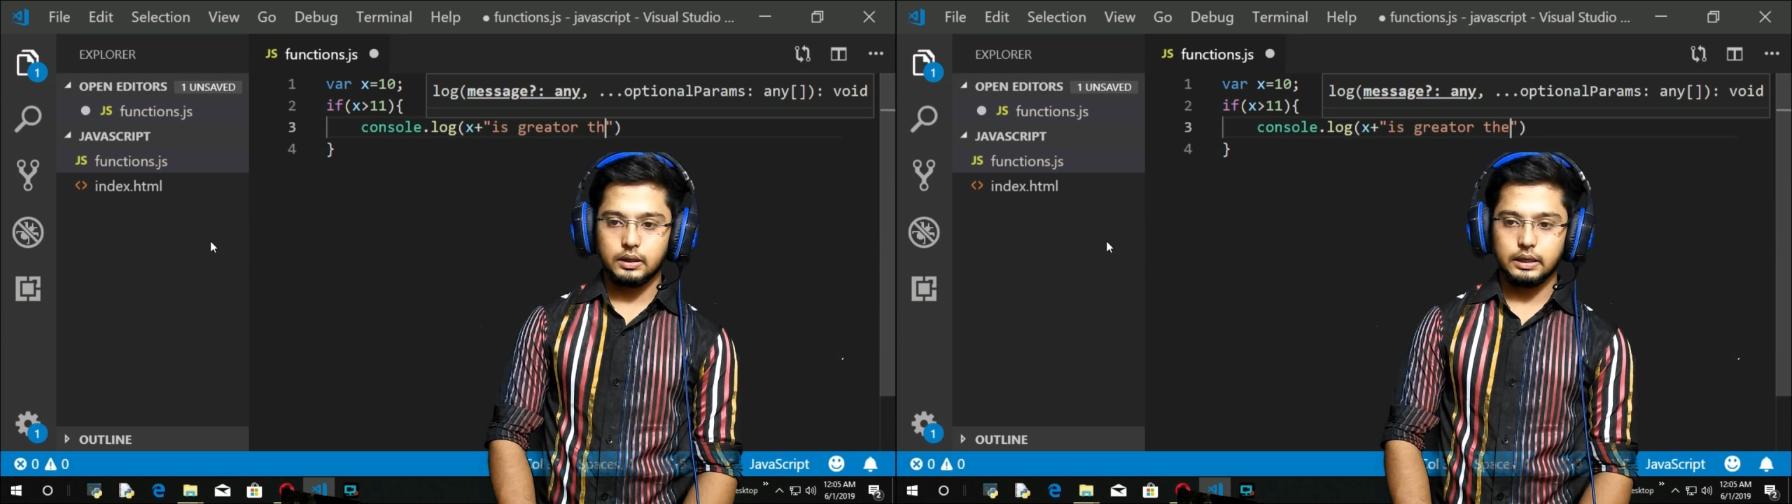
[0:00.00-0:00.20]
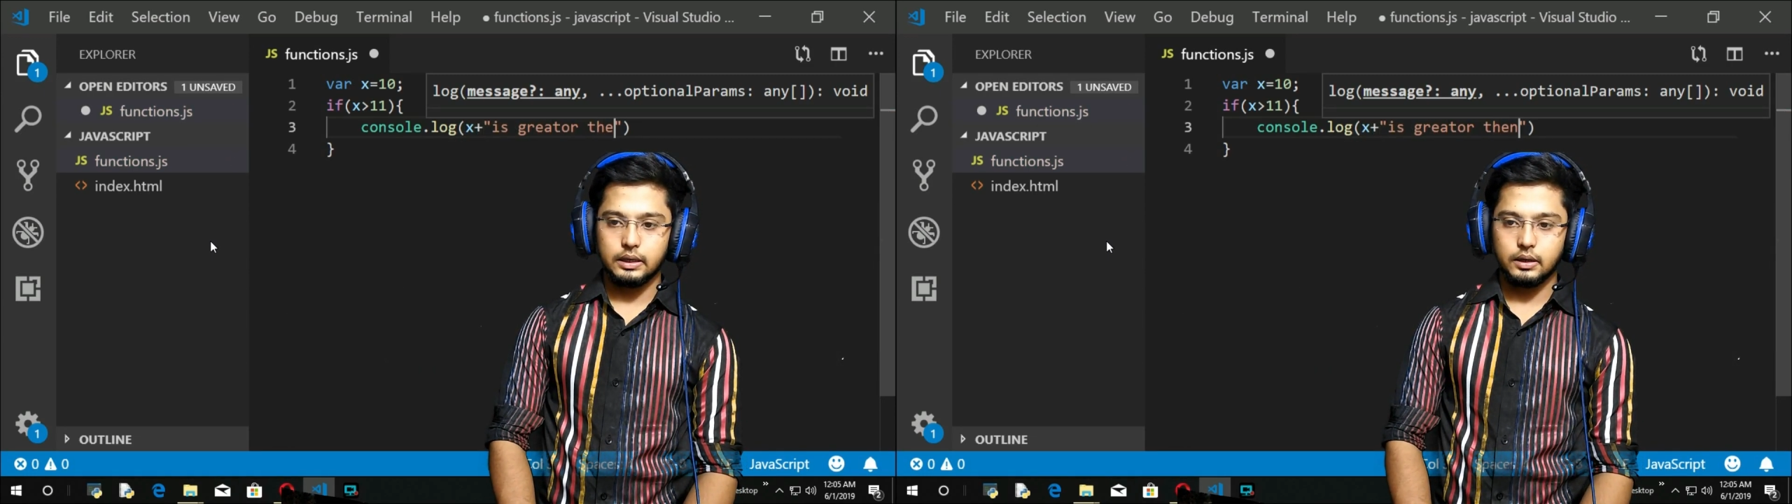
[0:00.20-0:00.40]

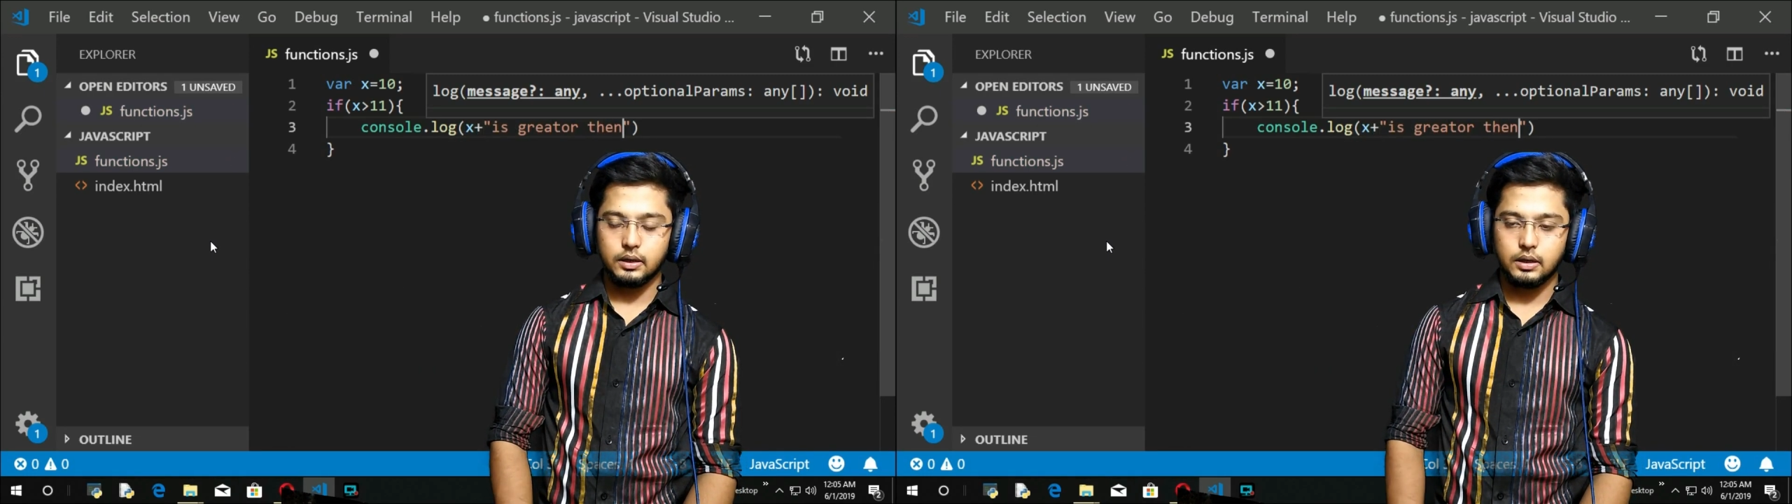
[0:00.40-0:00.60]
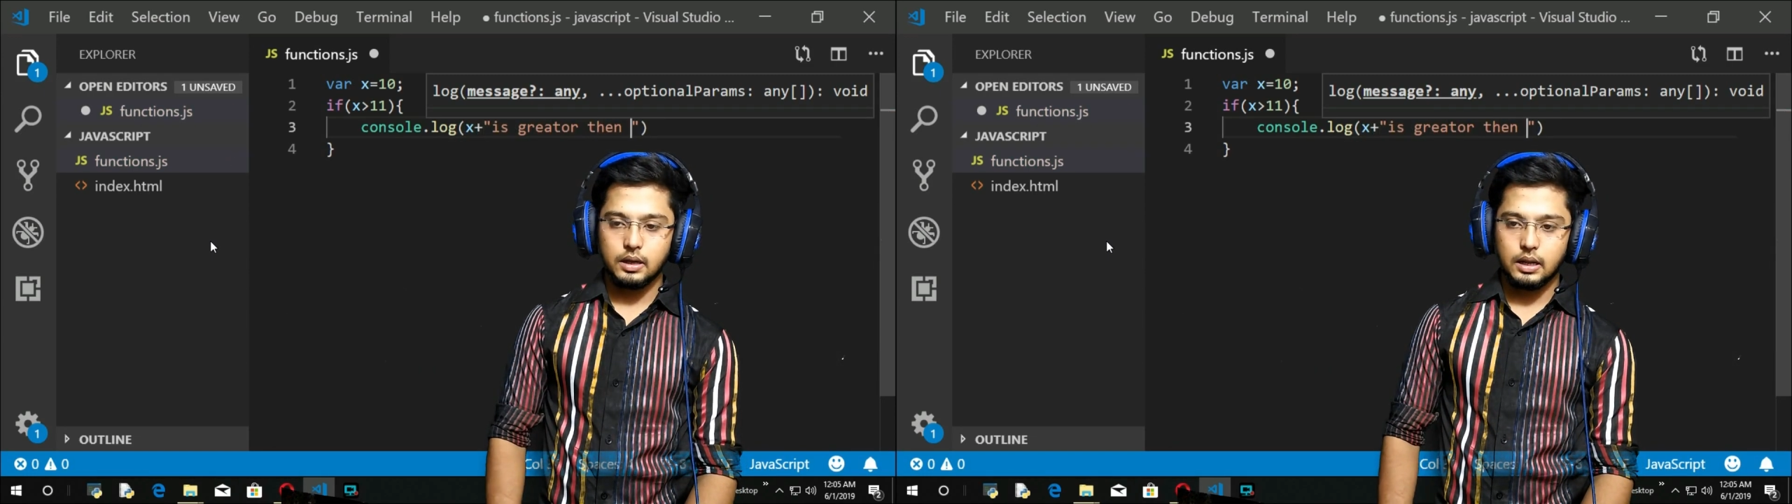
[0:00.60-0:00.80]

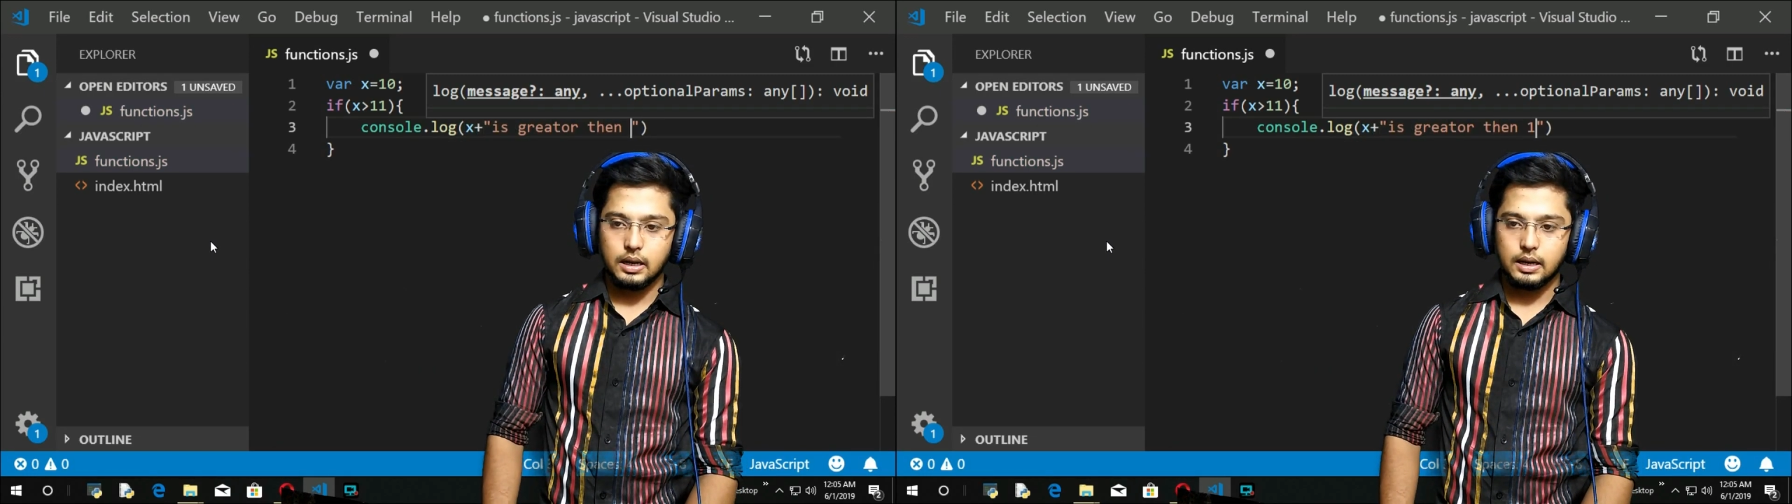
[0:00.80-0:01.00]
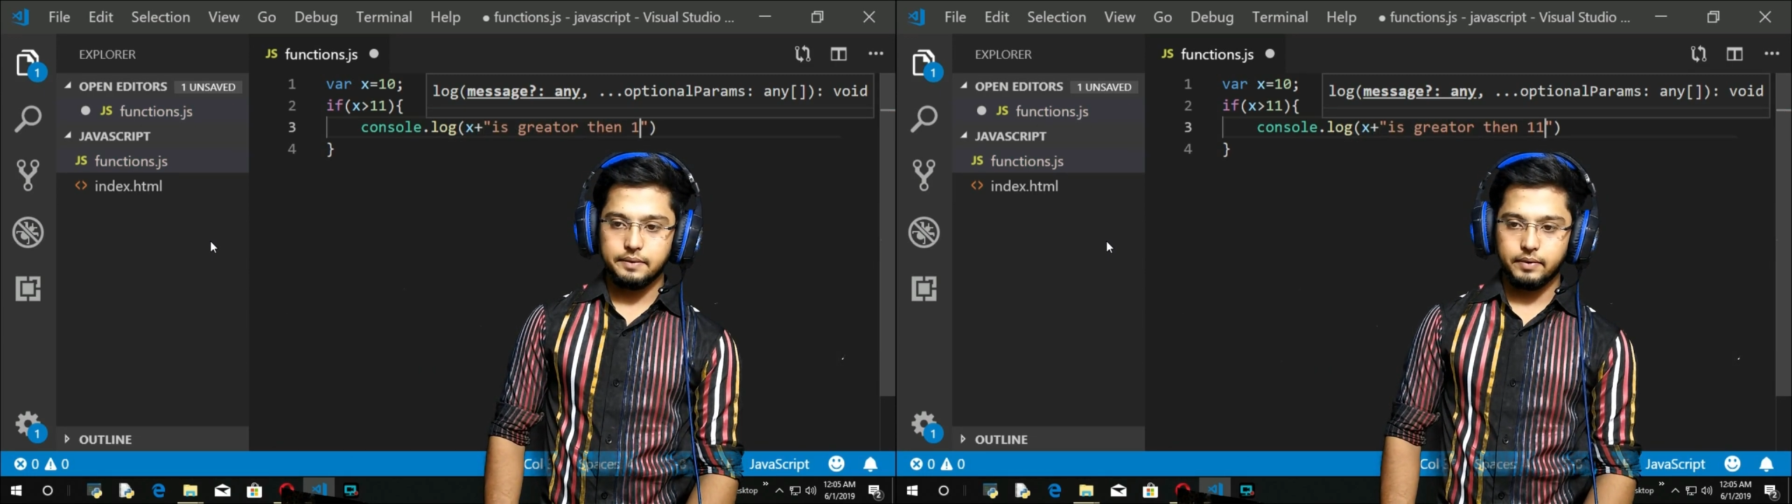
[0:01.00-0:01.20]
than
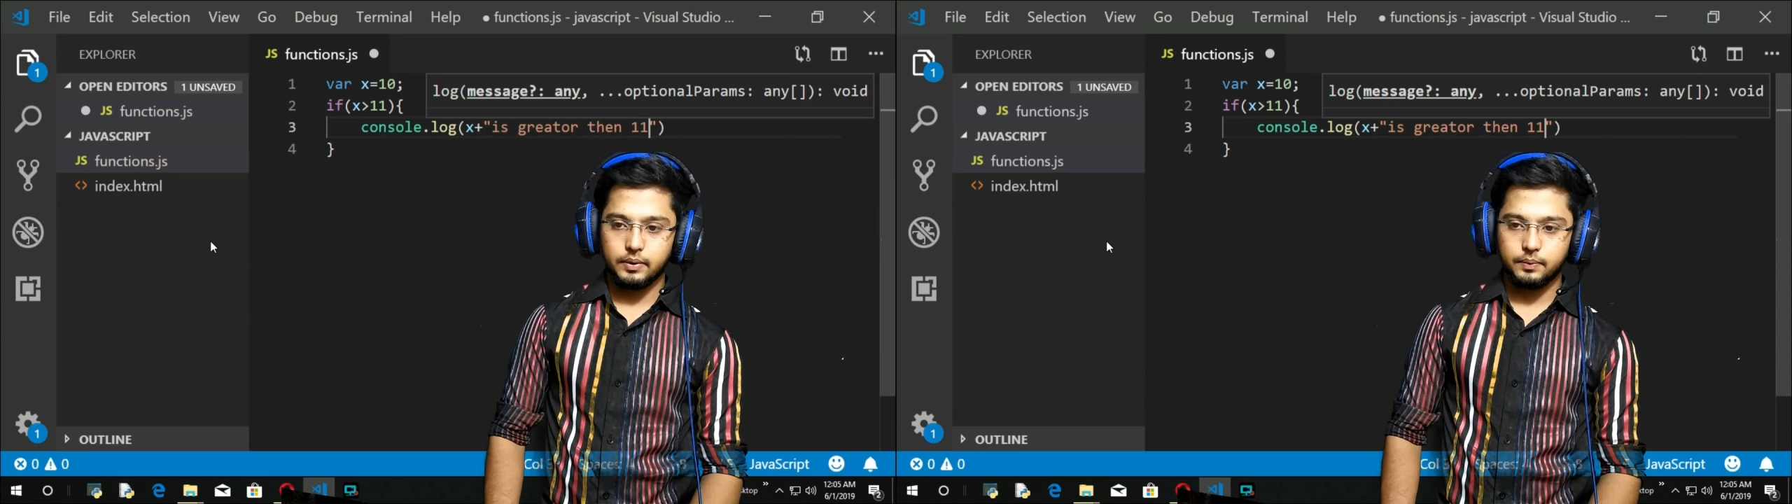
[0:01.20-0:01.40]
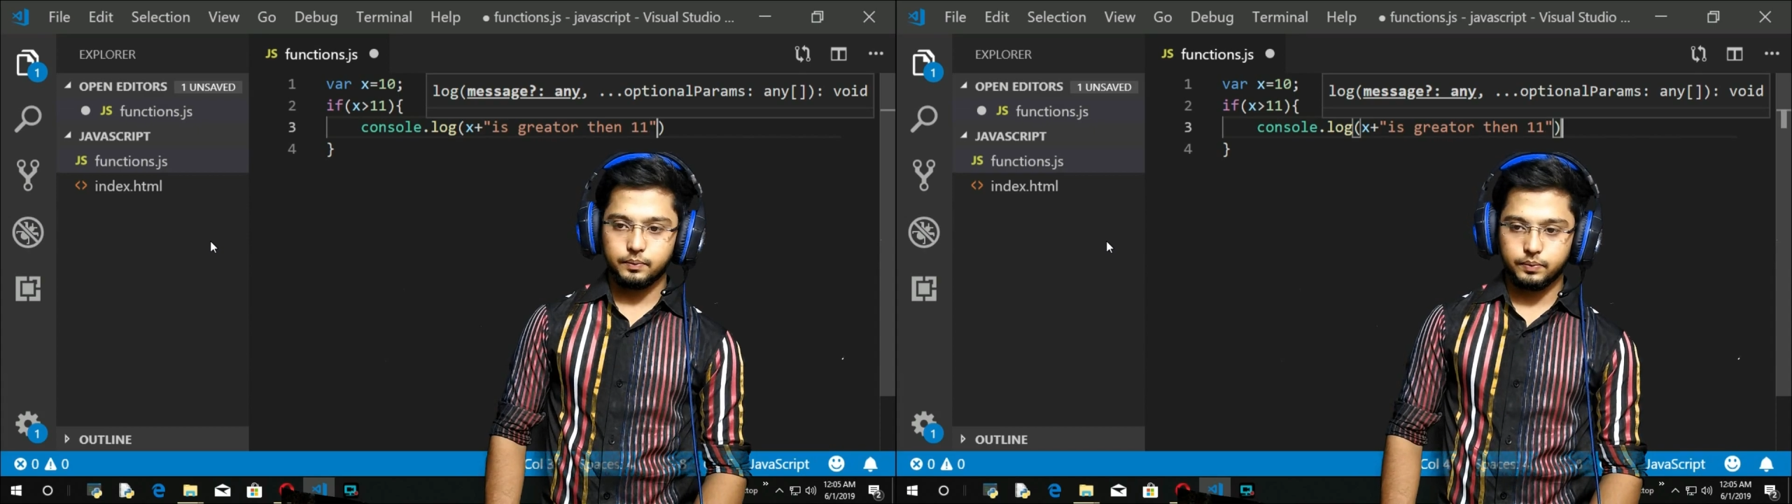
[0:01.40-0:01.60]

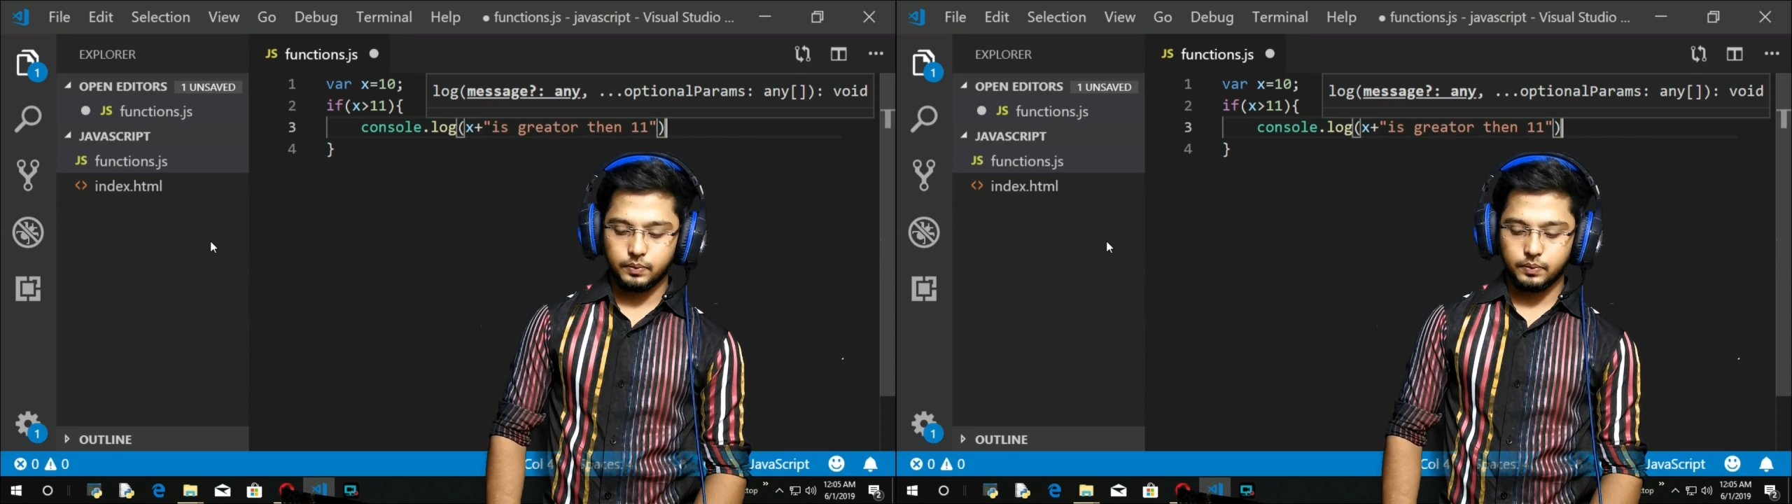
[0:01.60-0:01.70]
11.